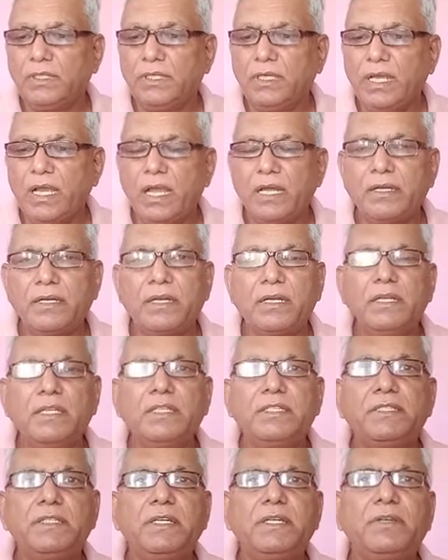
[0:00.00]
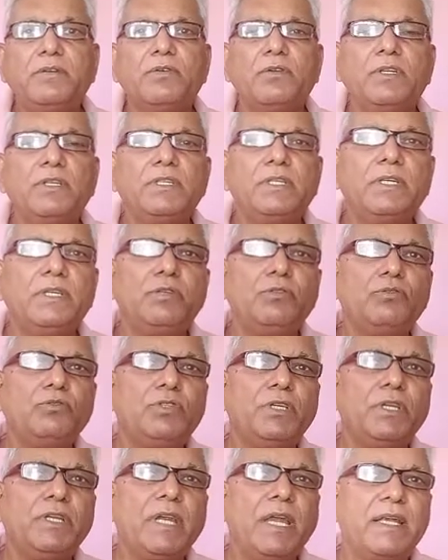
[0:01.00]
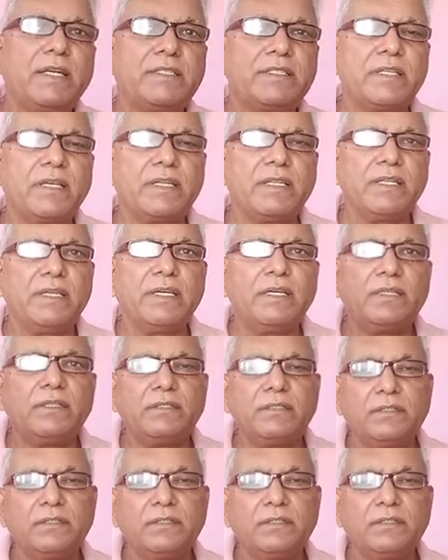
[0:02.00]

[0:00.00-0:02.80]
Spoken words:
Under lease deed only the using rights are there,